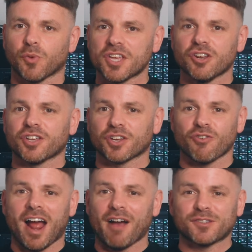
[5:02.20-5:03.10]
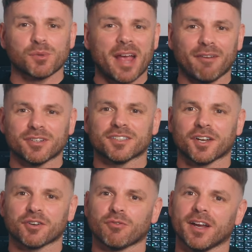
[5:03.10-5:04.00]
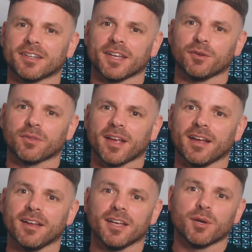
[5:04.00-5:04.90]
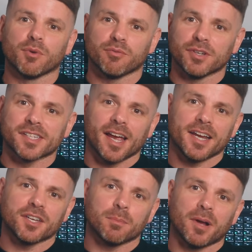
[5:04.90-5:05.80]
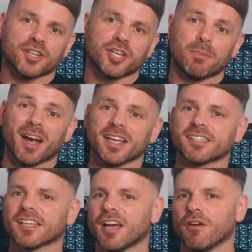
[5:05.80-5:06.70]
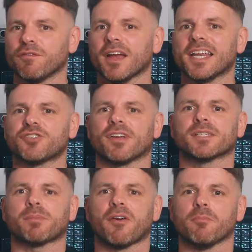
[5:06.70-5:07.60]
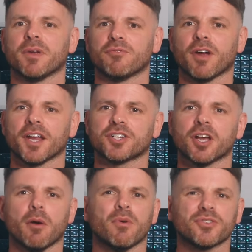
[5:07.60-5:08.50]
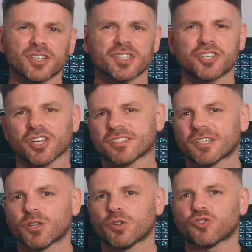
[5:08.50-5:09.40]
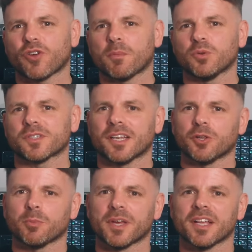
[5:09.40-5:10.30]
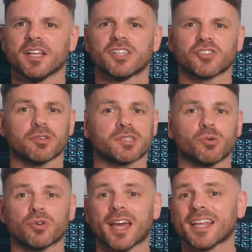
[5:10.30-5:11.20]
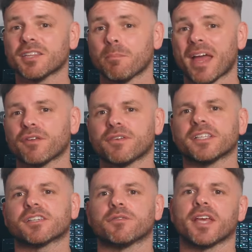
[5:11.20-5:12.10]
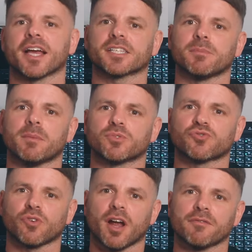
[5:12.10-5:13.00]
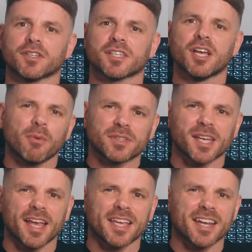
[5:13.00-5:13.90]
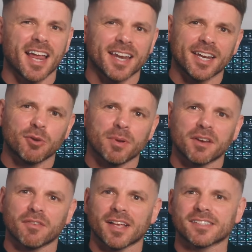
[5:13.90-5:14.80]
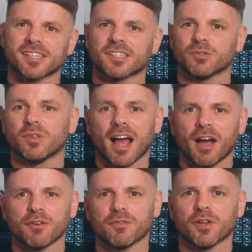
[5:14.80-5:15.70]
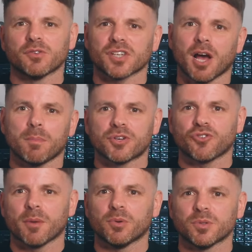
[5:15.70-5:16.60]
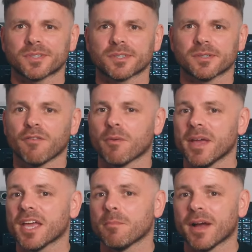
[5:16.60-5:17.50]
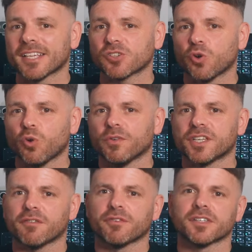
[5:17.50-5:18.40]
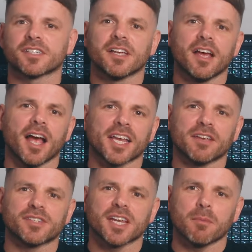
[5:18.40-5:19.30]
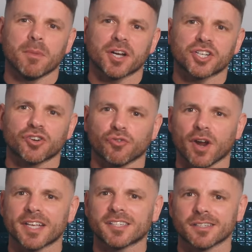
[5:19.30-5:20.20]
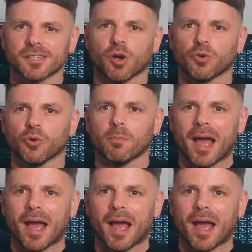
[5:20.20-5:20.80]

when you look at the graphs, we haven't done a great deal there. We've retained the punchy bass and fairly transparent mid-range. We've just adjusted those trebles a little bit, so you're still getting the benefits of the X MEMS drivers, but we've taken a little bit of that sizzle out of those upper trebles, and for me it makes all the difference and gives it a much greater tonal